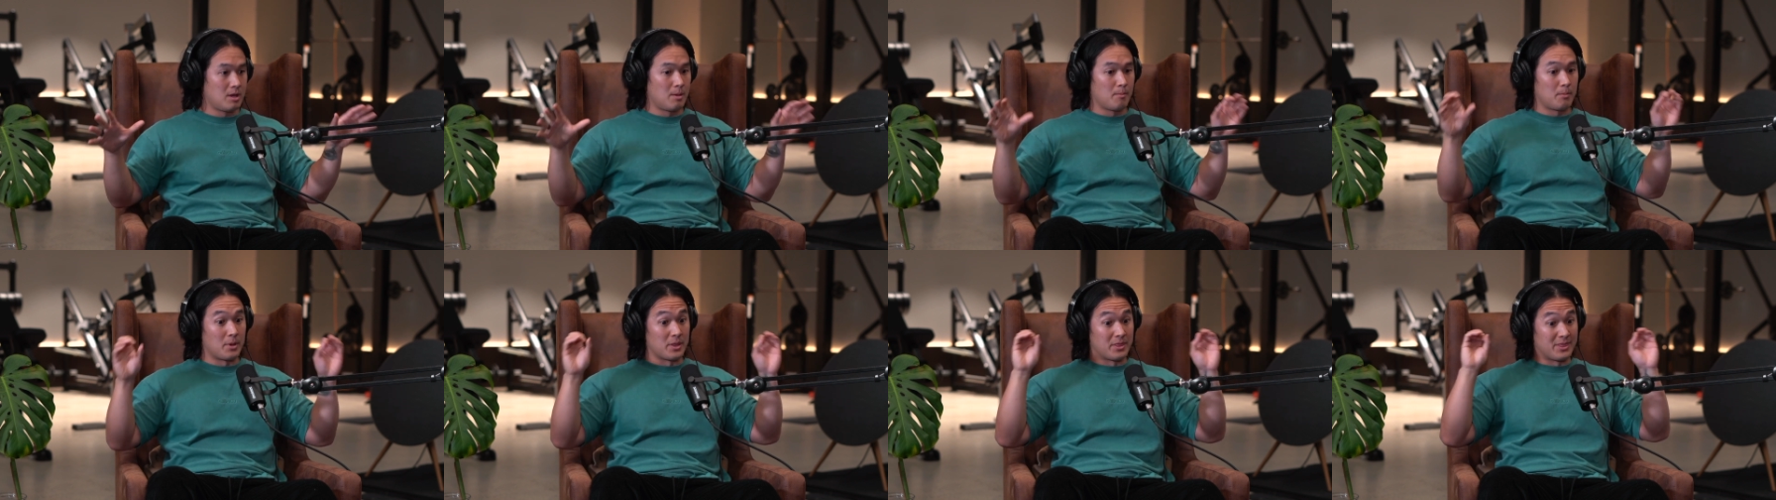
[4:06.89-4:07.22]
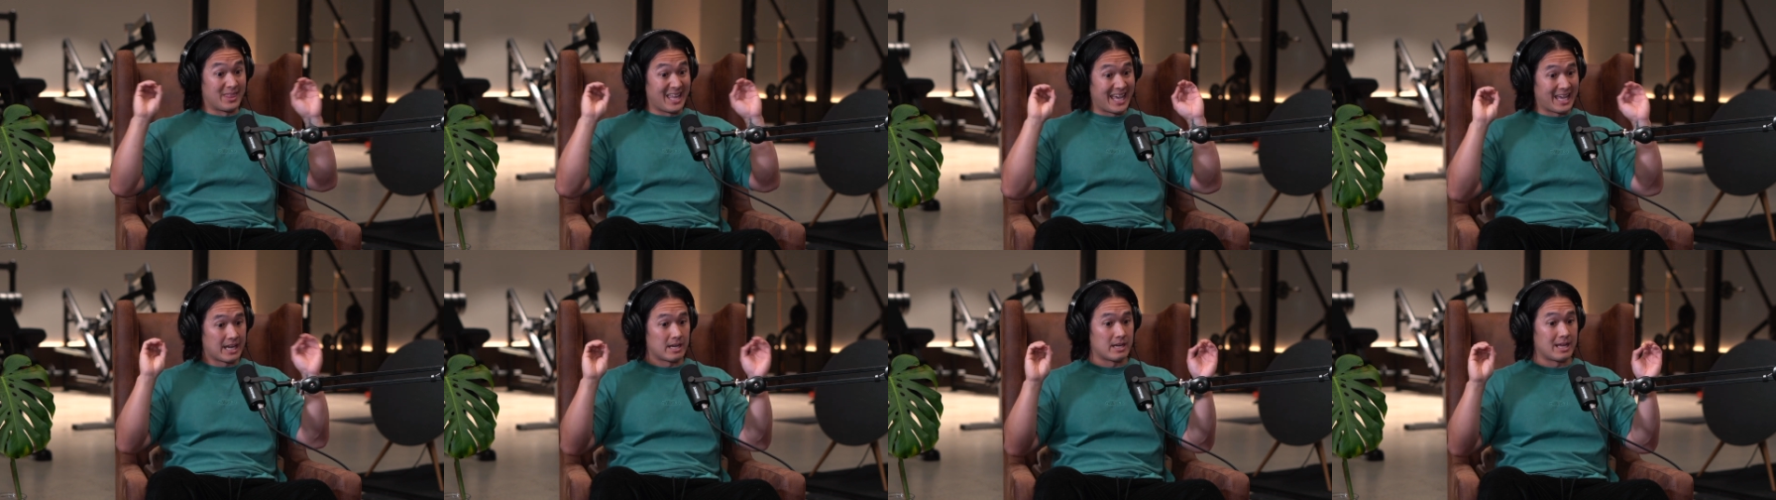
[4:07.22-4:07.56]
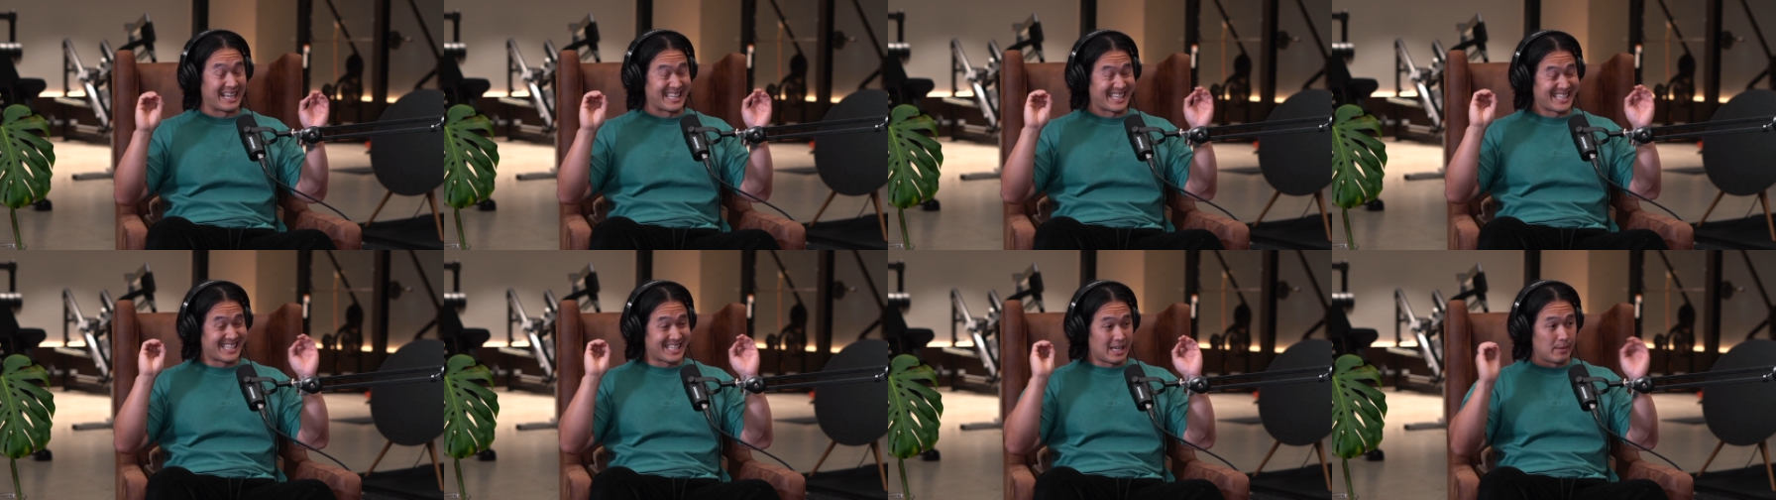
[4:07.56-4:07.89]
But then
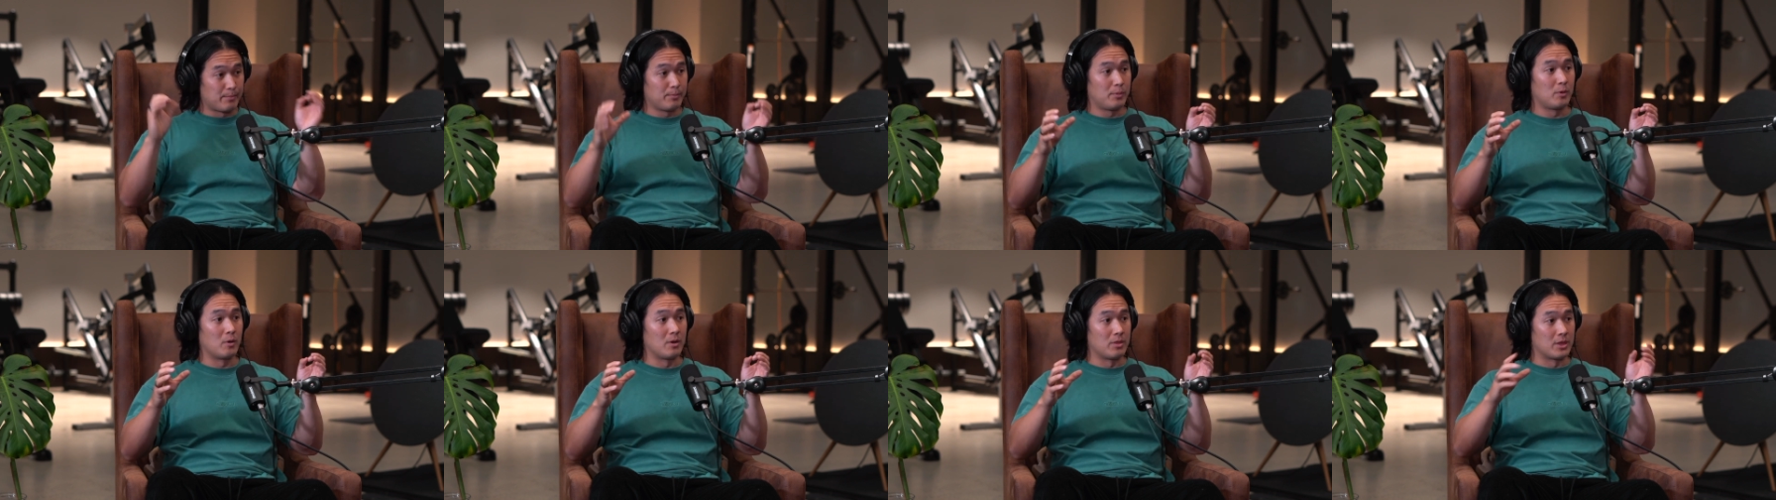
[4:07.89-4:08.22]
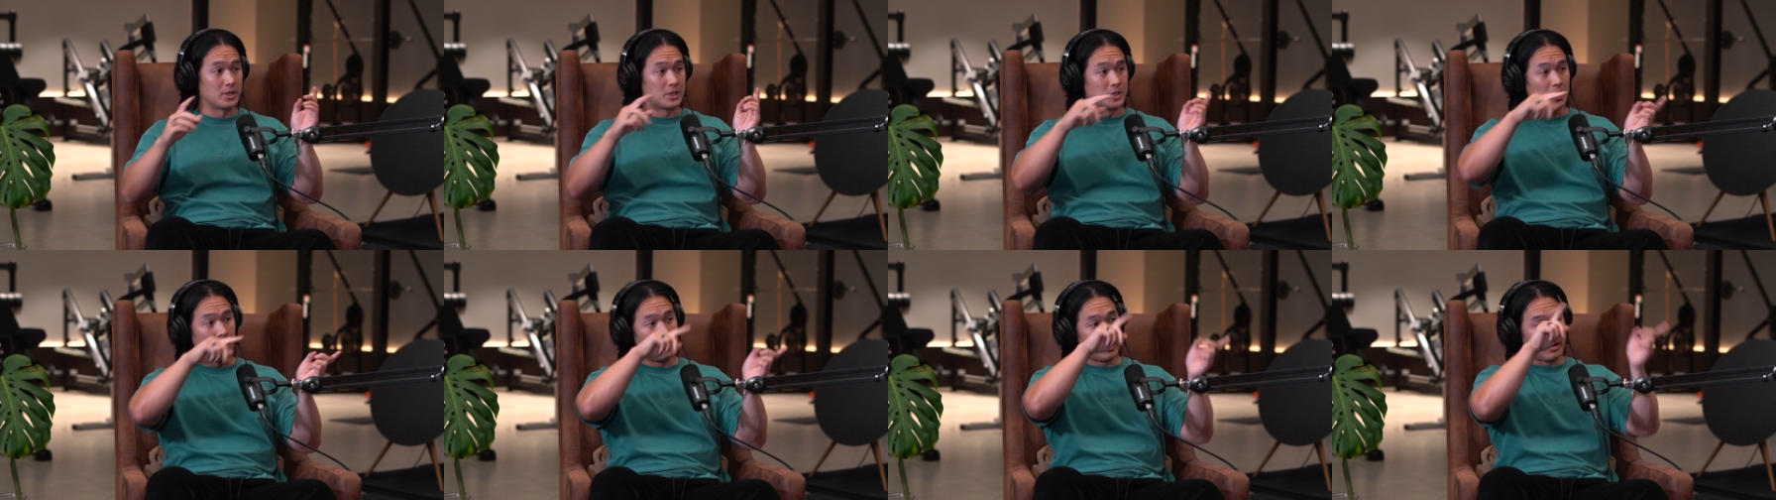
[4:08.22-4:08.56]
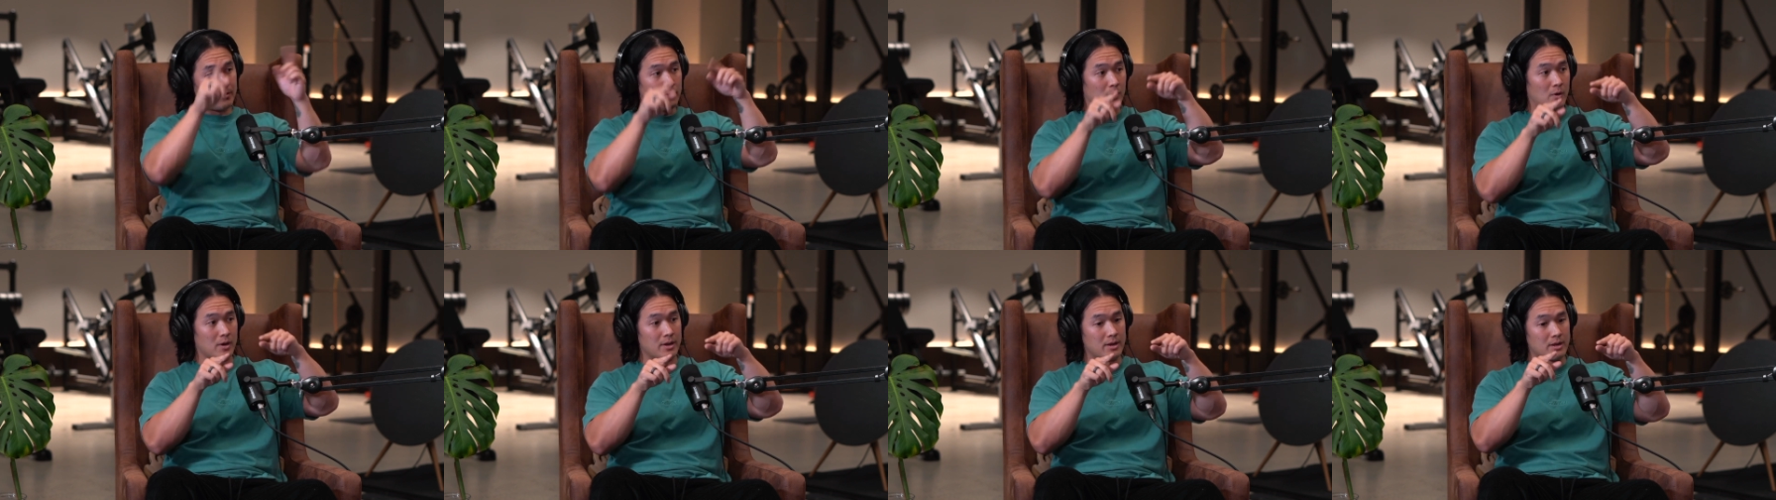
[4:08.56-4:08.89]
at some point, the turning
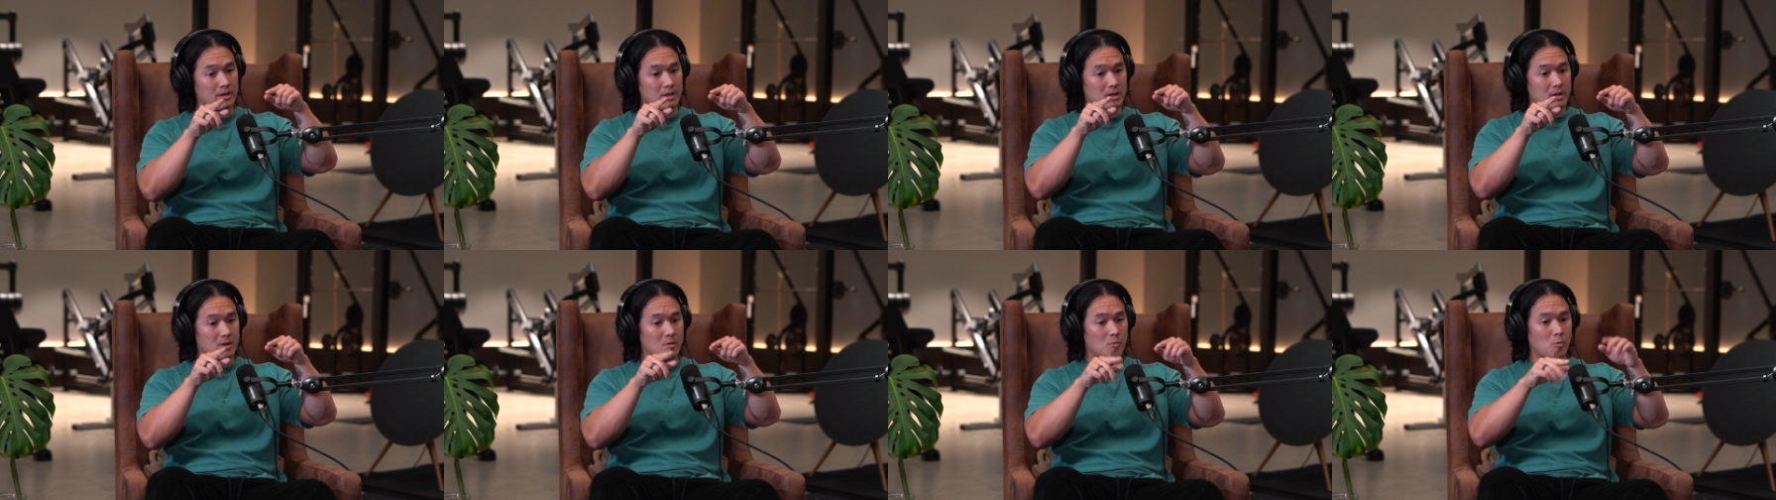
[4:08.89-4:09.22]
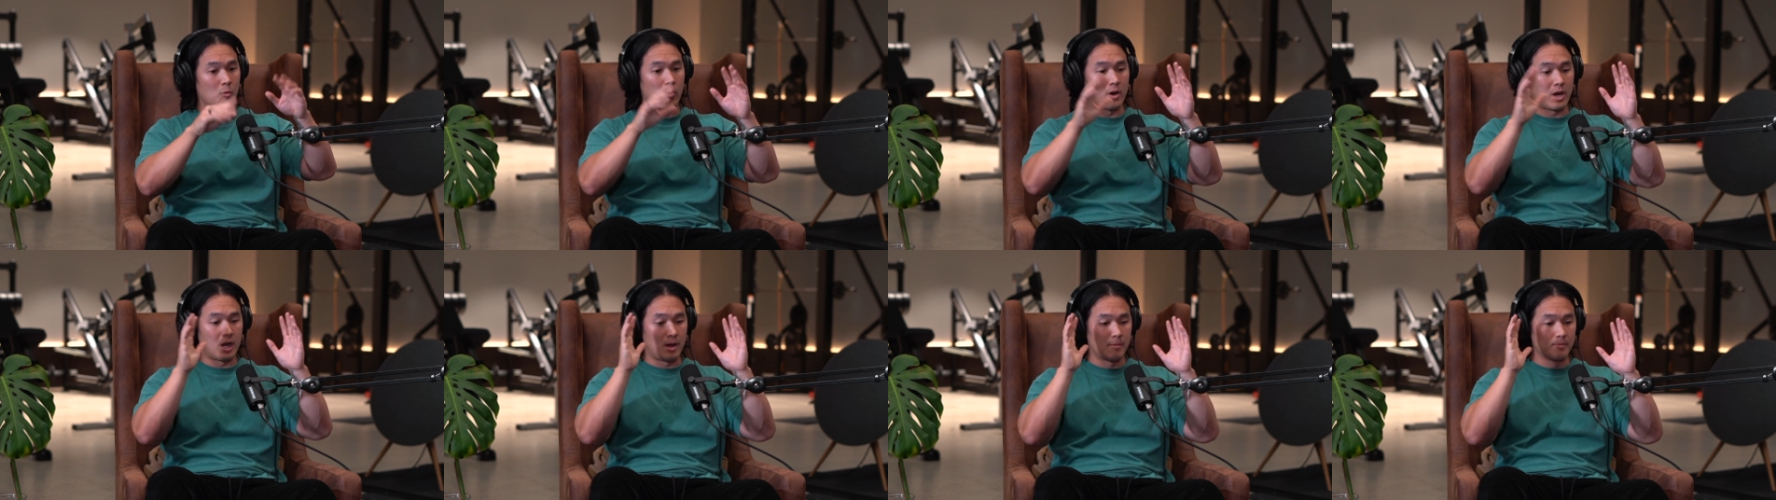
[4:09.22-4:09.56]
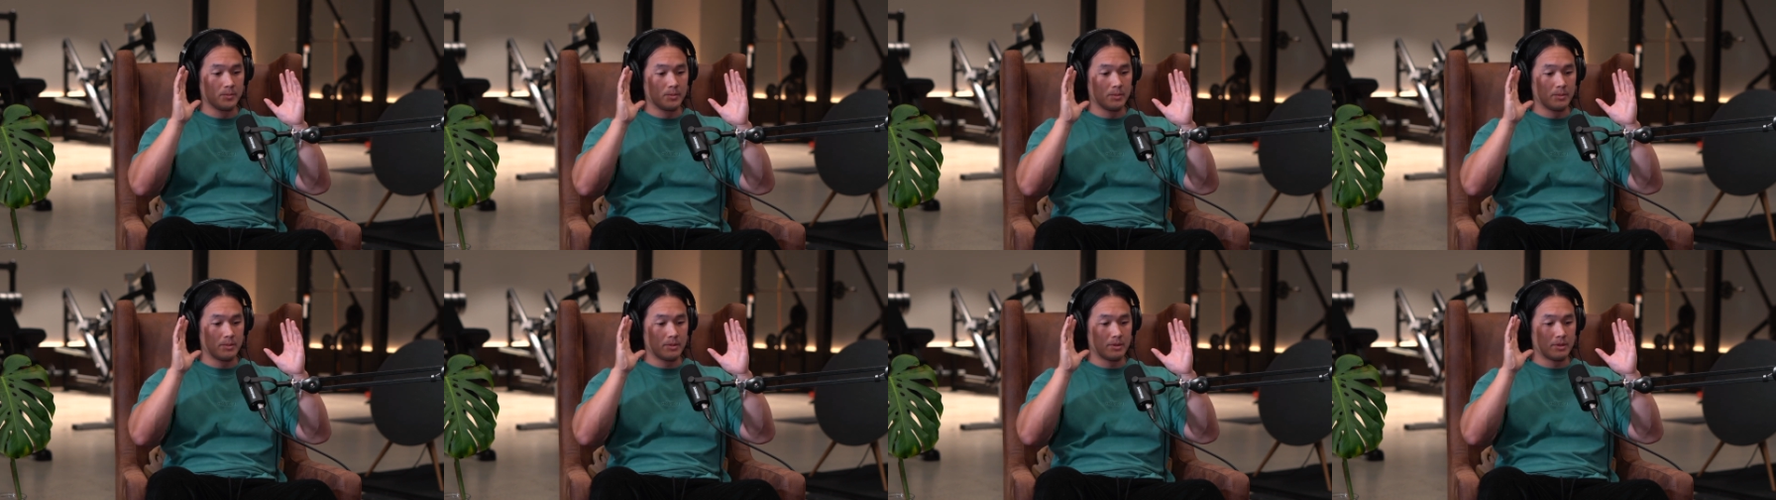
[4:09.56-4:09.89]
point will
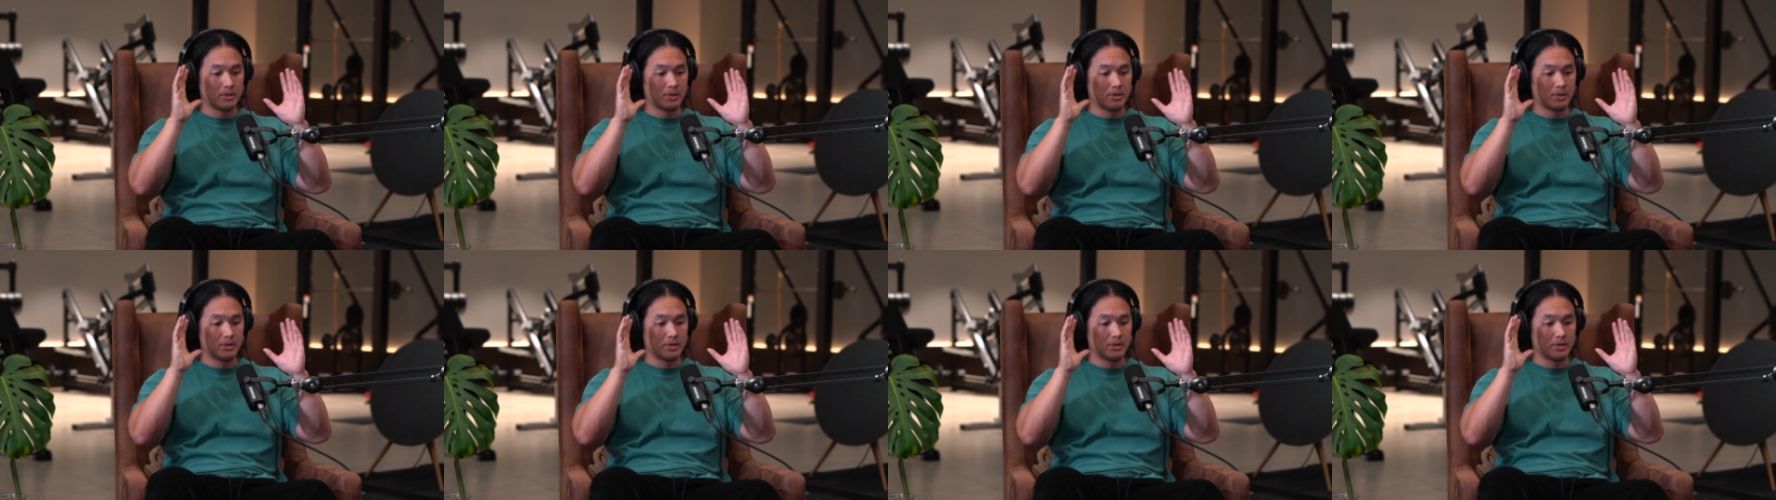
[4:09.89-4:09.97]
come